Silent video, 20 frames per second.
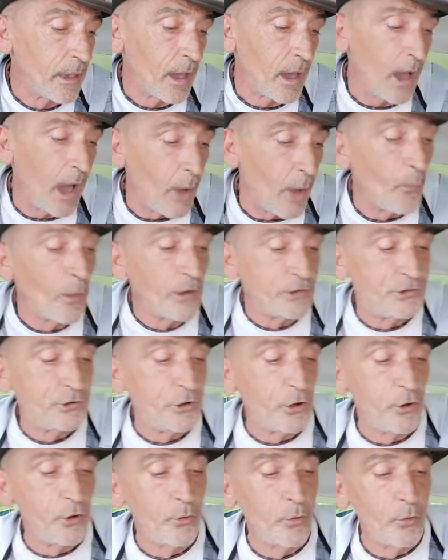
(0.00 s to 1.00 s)
want
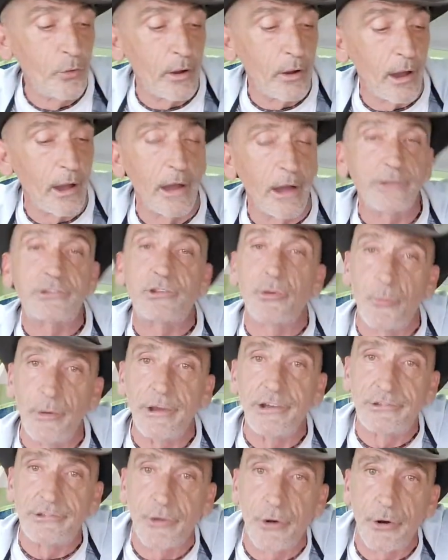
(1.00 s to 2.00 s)
you to
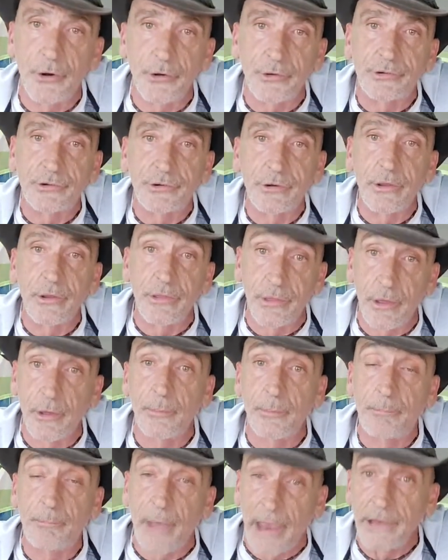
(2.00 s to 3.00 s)
research
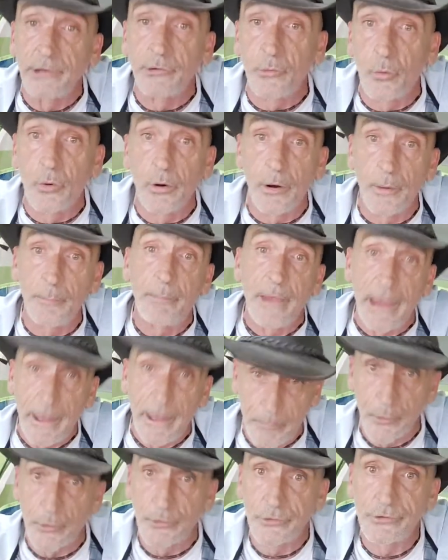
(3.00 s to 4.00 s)
the Pandora
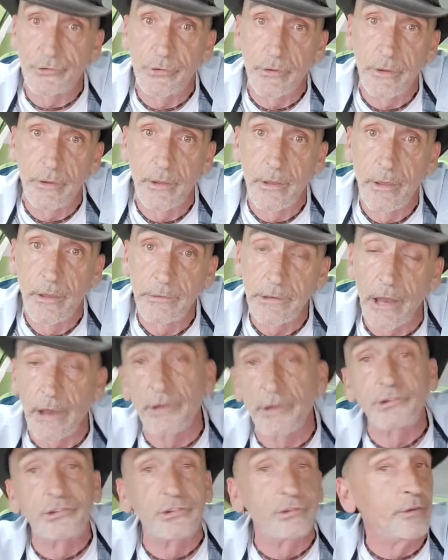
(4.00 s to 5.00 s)
Papers. Now,
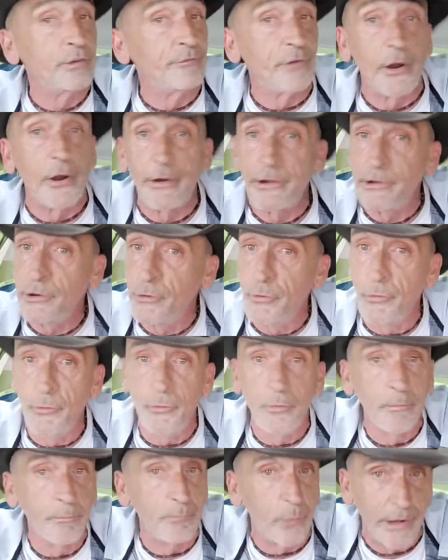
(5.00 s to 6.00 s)
this is a very new
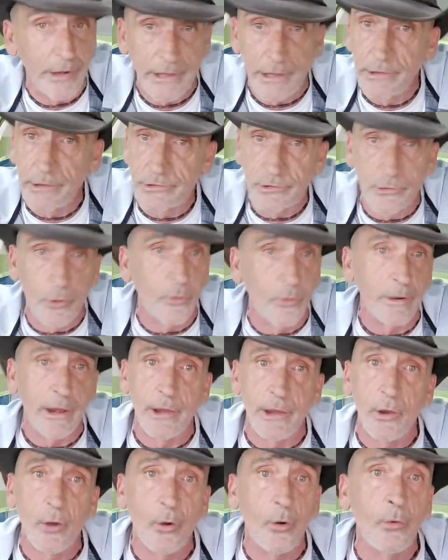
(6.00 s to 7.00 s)
breaking story. I
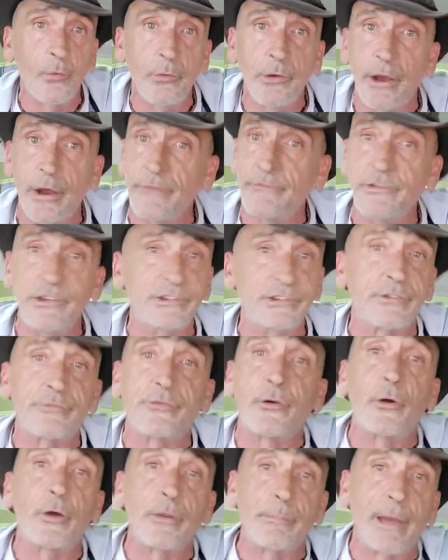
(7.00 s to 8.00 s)
know none of you have
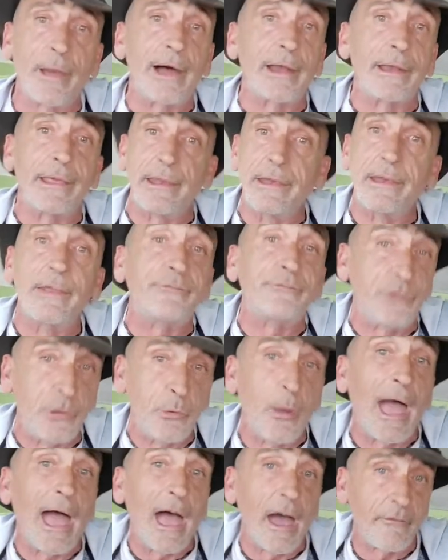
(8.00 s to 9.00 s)
heard about it, and if you
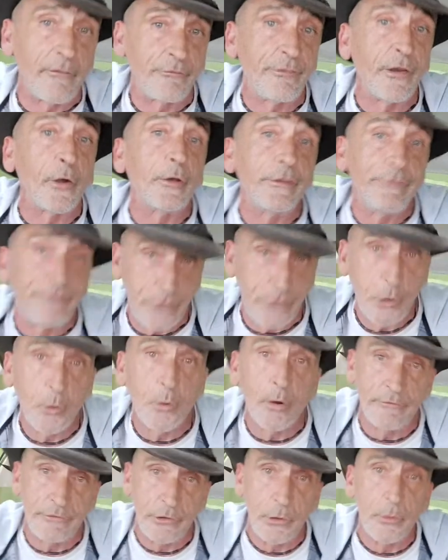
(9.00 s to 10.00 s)
have, very few
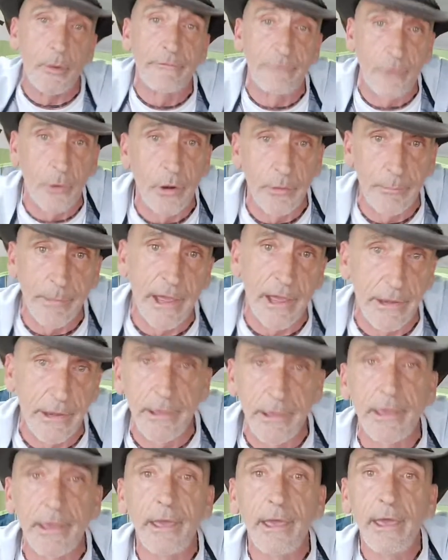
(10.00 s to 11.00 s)
of you have heard about it.
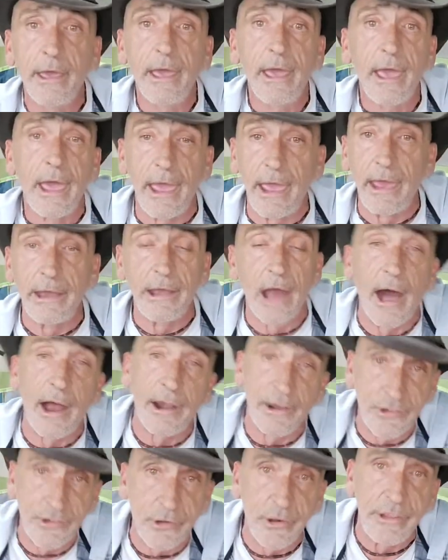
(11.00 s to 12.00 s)
And
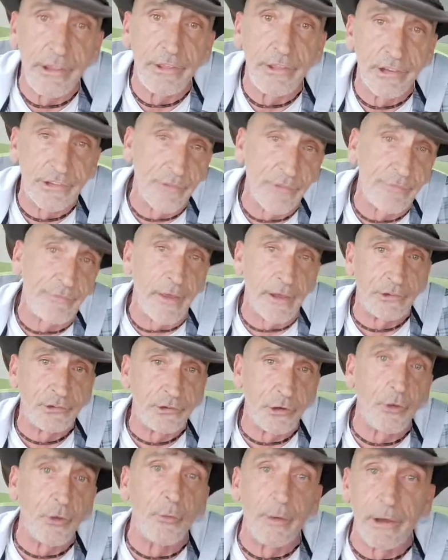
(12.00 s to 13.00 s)
honestly, this
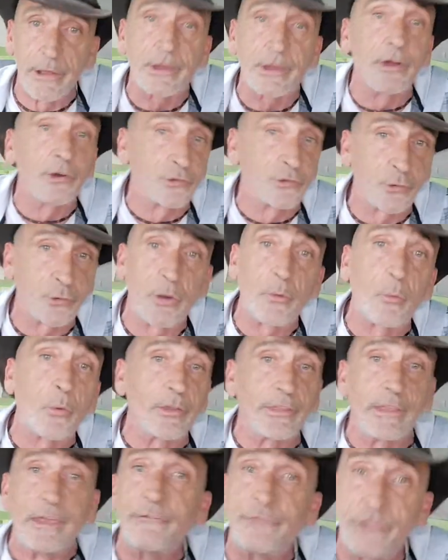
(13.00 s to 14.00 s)
affects you in a country where